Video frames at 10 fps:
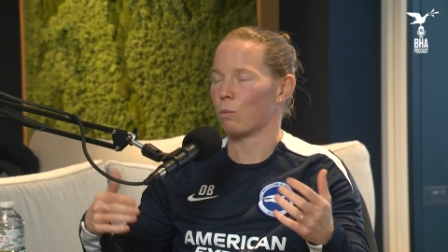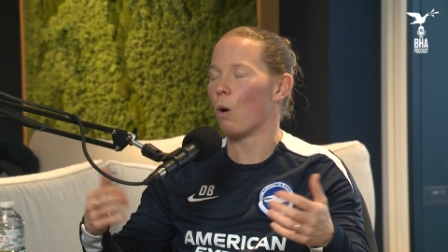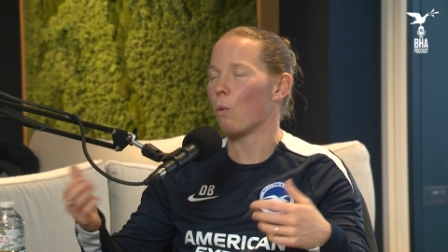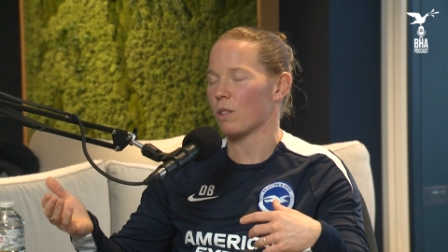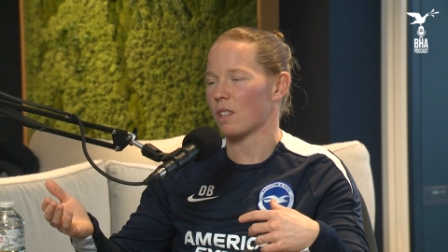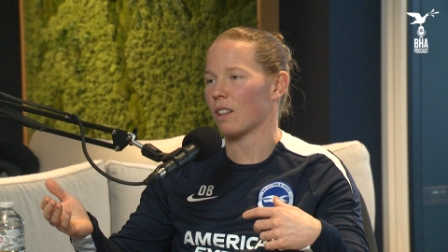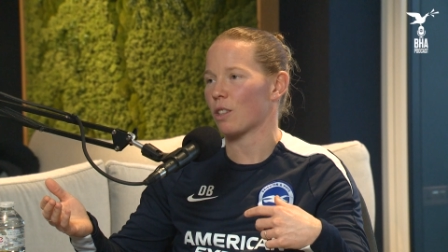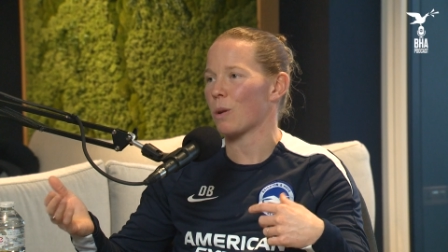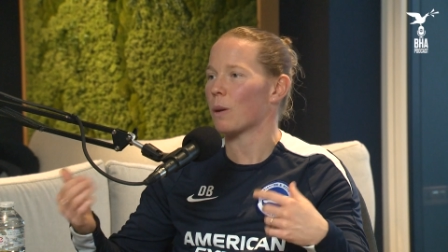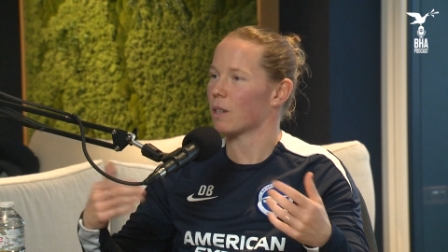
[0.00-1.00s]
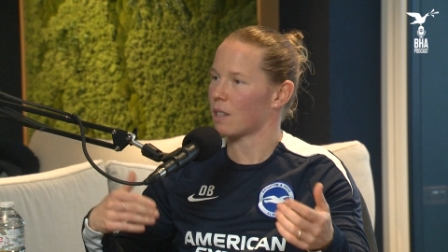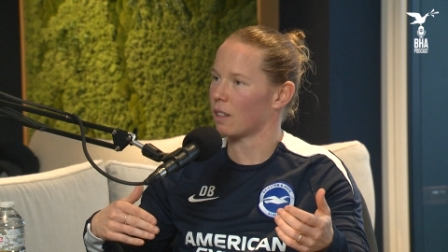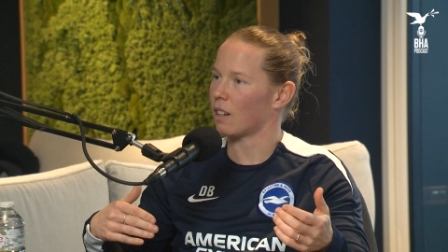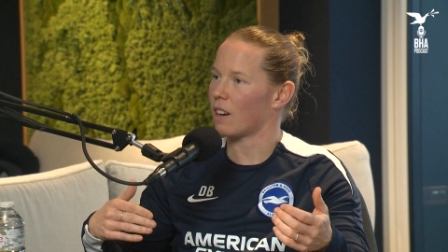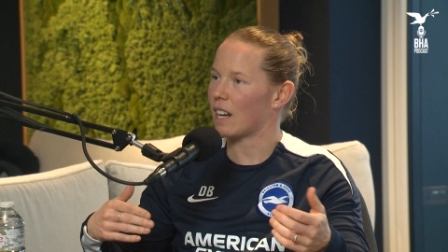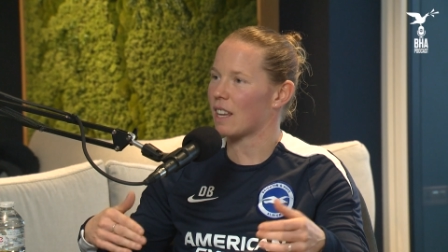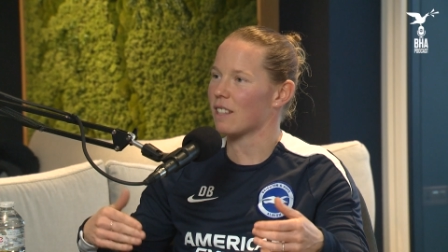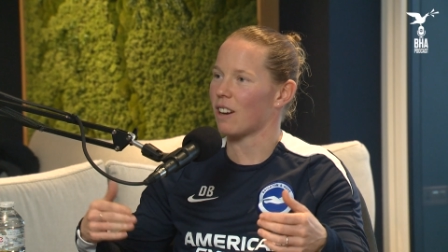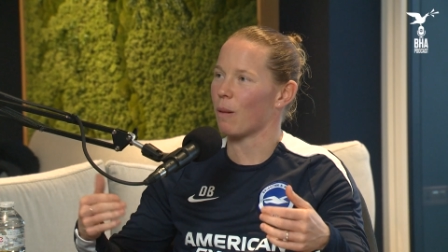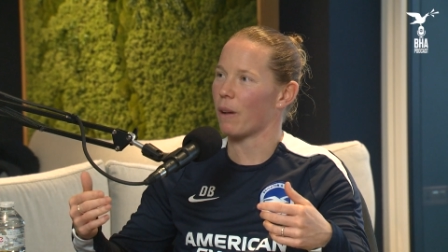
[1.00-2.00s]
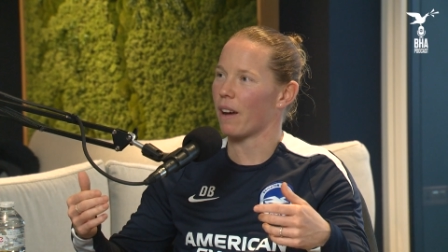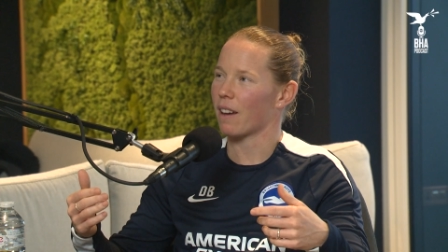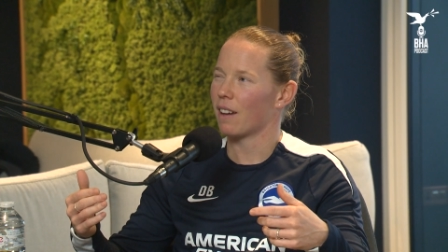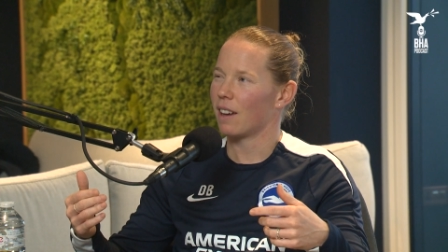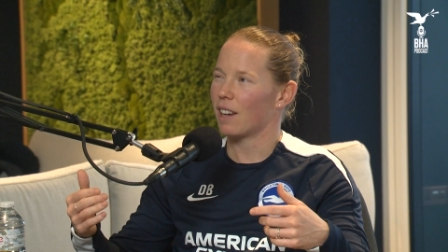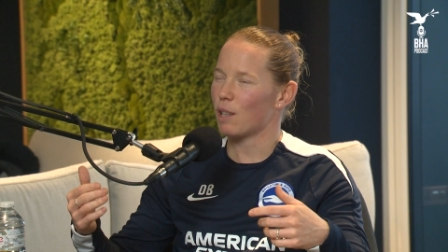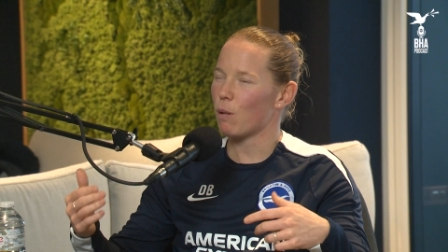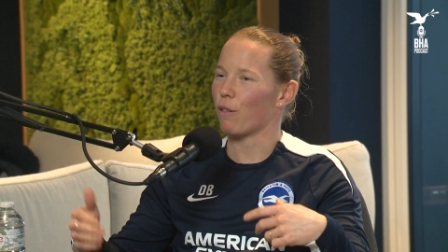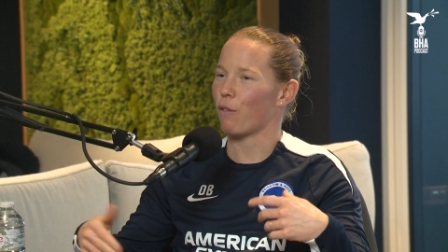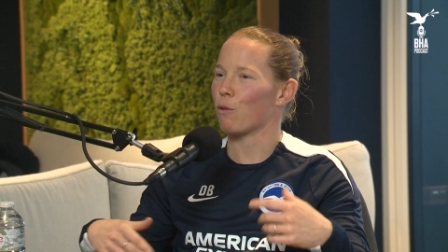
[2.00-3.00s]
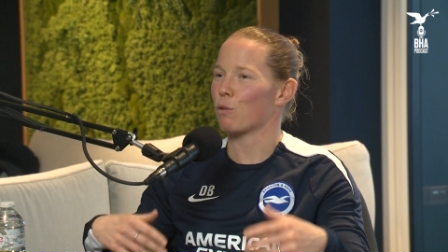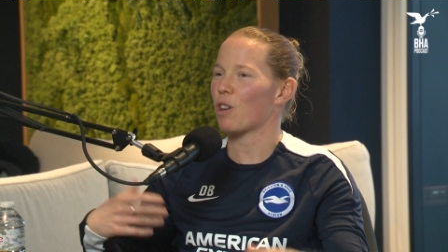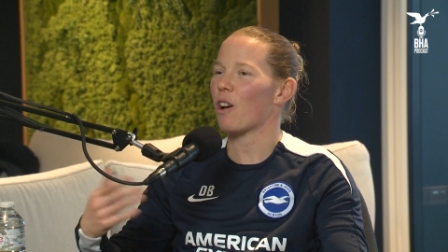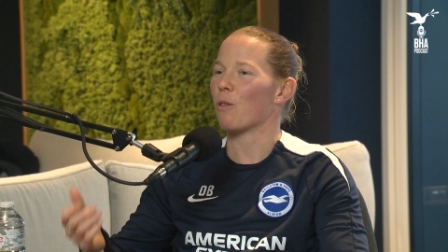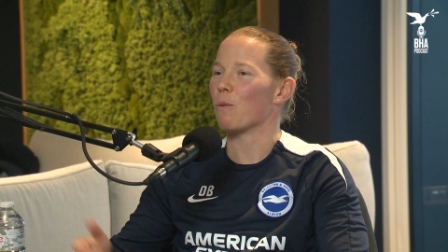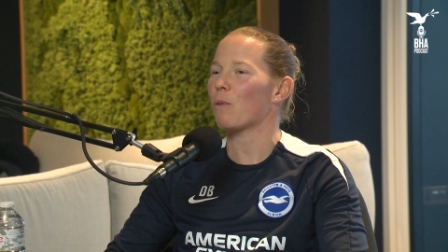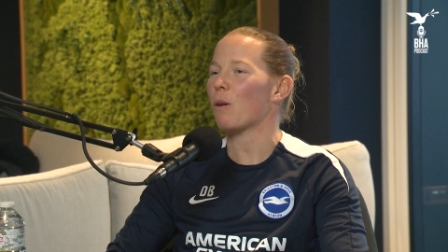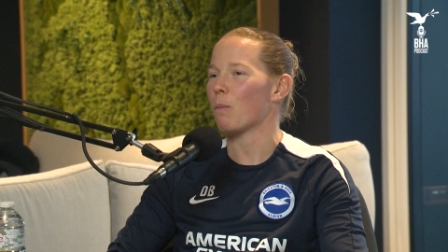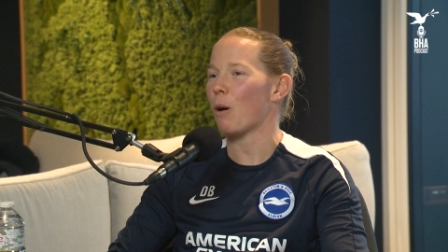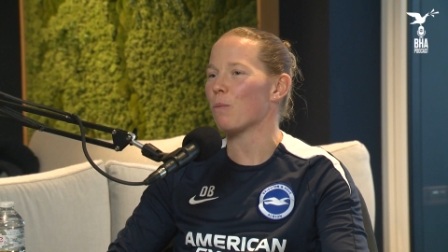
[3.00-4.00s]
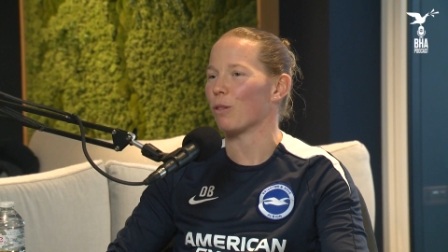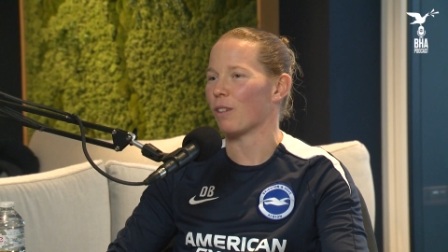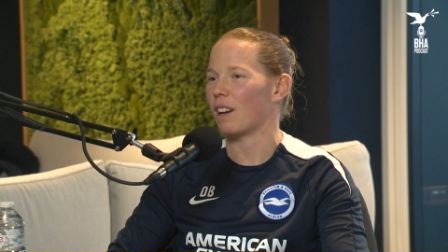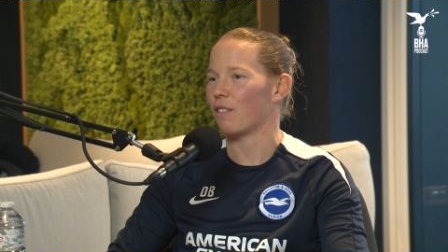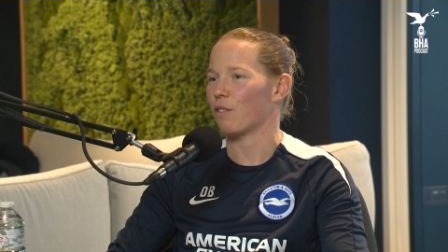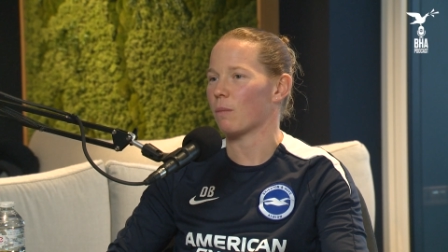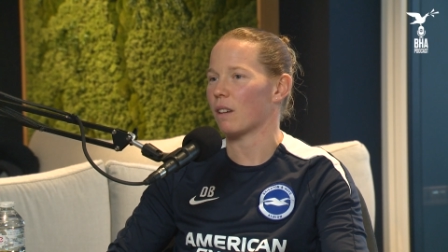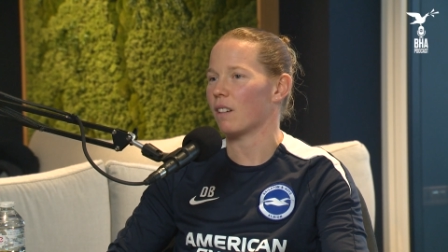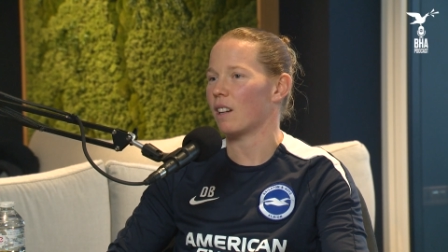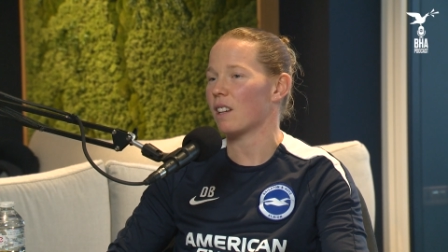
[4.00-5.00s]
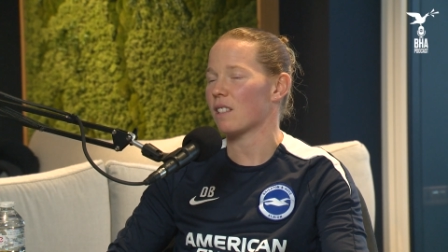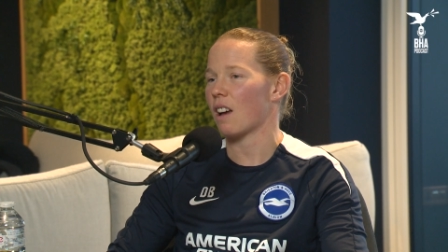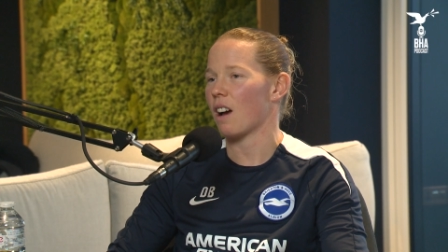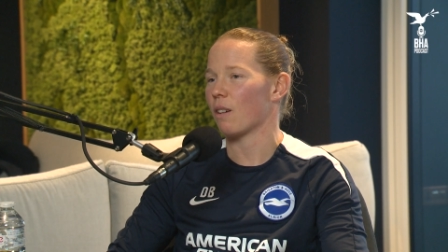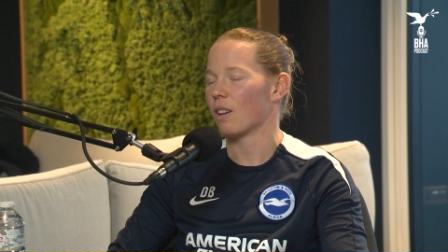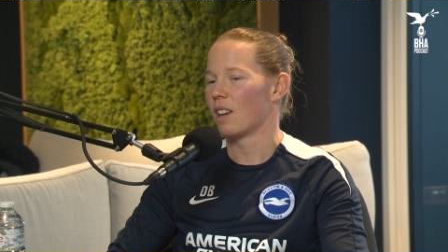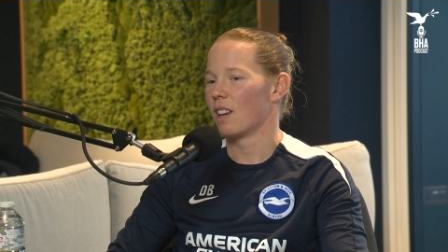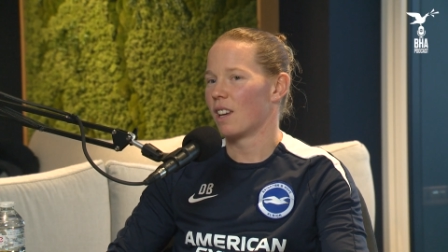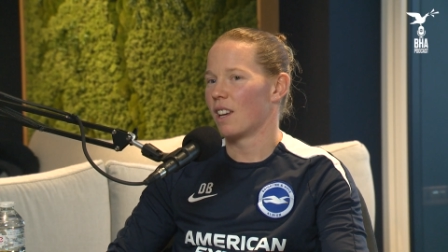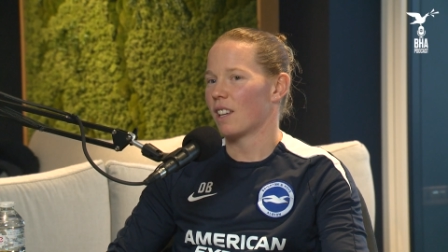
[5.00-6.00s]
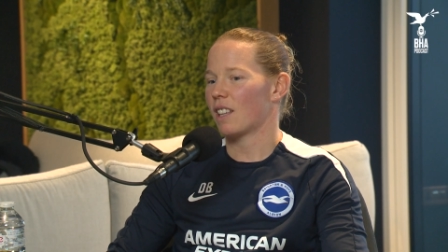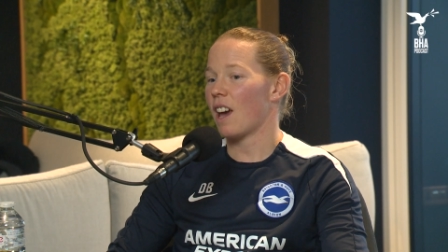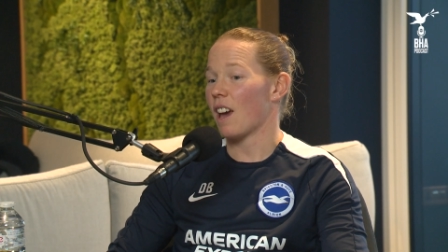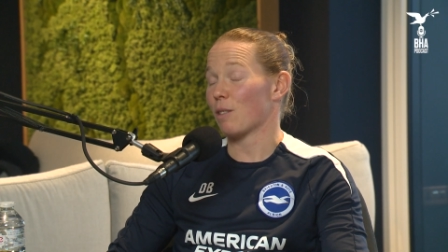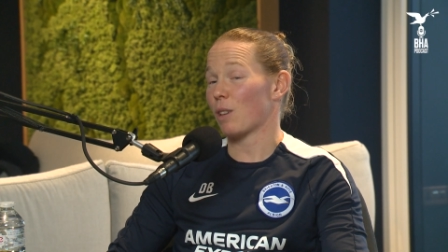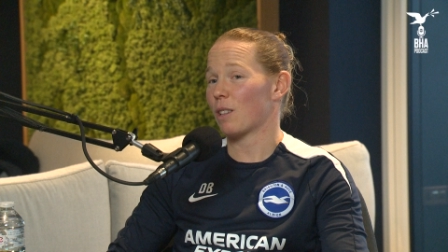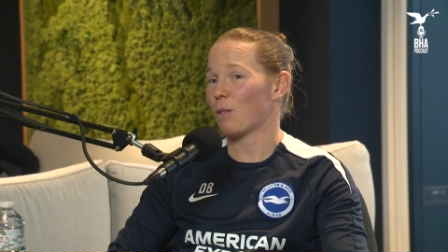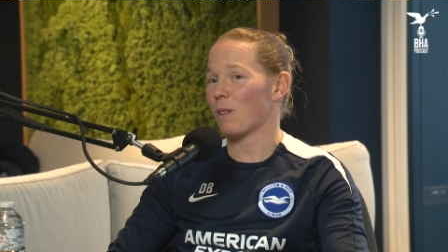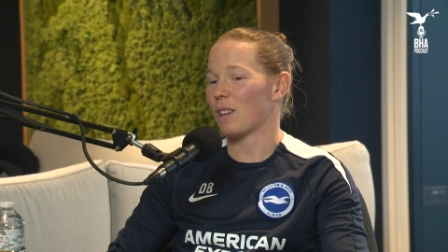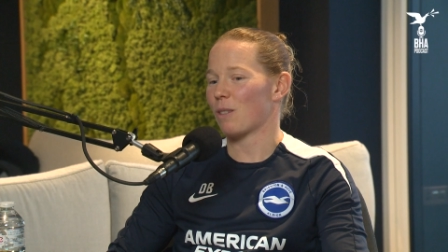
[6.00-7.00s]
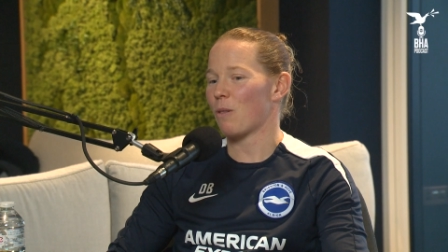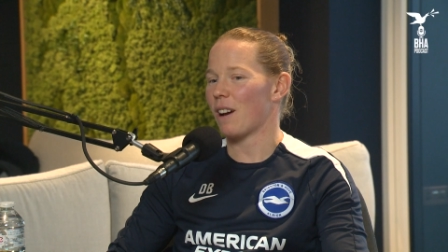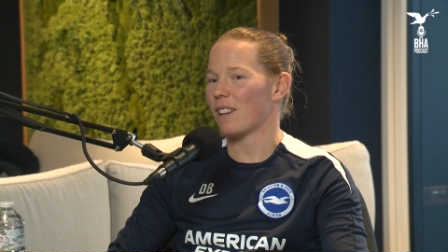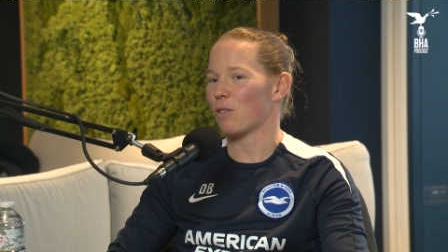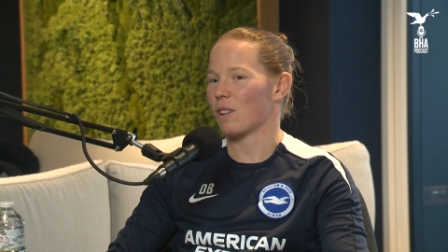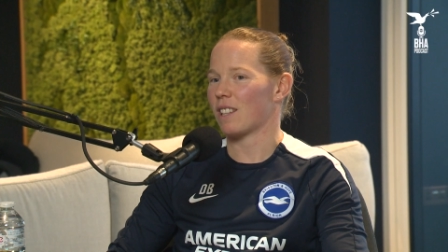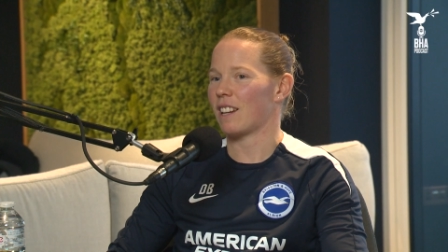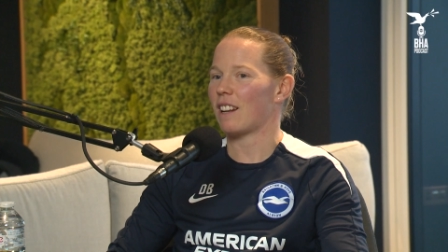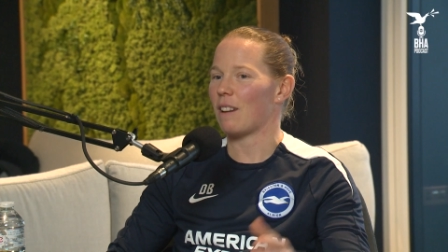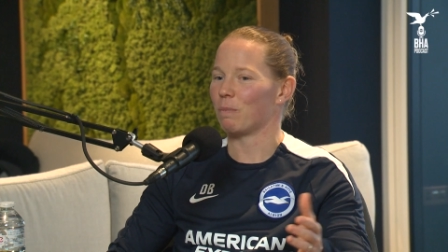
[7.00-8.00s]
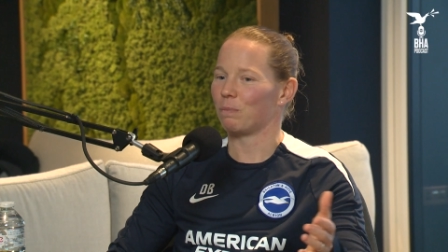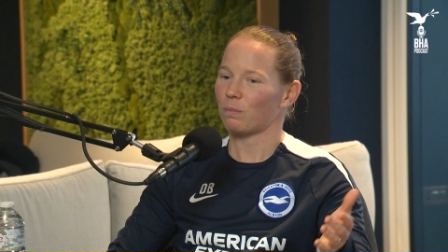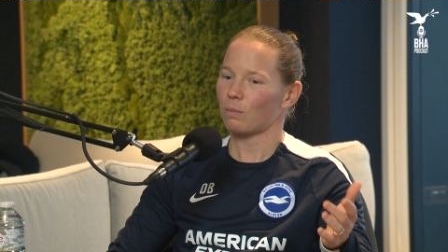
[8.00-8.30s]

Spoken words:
what was the under 21s, under 19s. And I'm like, it's a bit of a full circle moment really for me, really. So yeah, it's quite interesting. And then